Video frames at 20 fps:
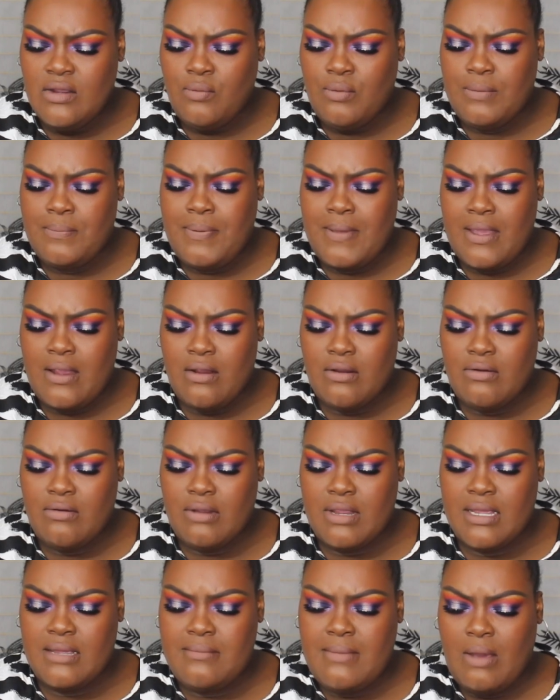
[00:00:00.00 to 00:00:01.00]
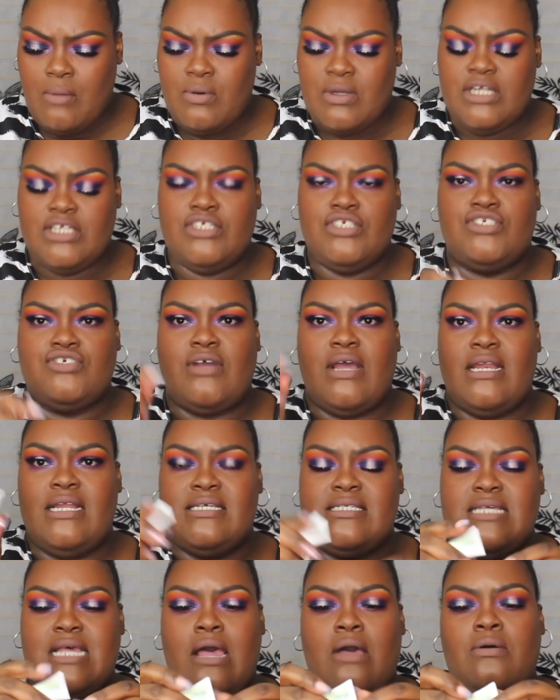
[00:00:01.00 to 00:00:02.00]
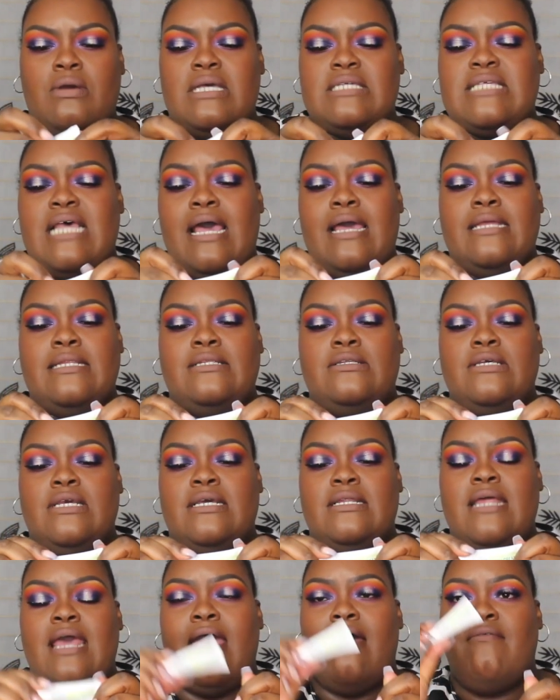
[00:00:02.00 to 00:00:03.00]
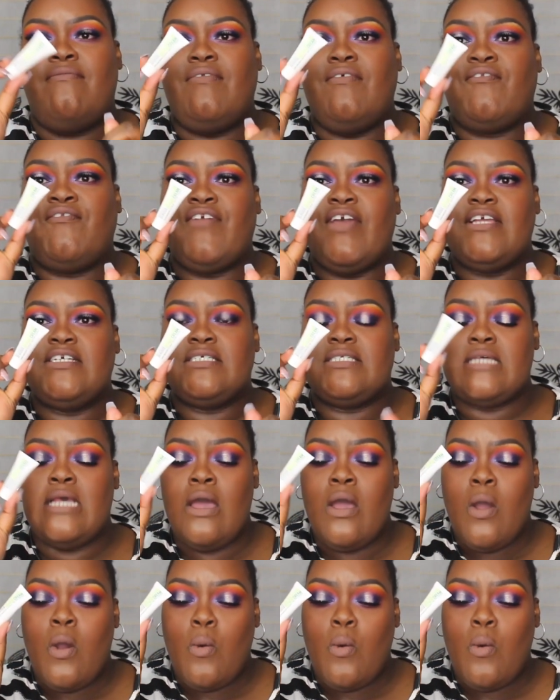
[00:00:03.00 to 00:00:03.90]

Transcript: repair cream. I wanted to try this out because I did have the face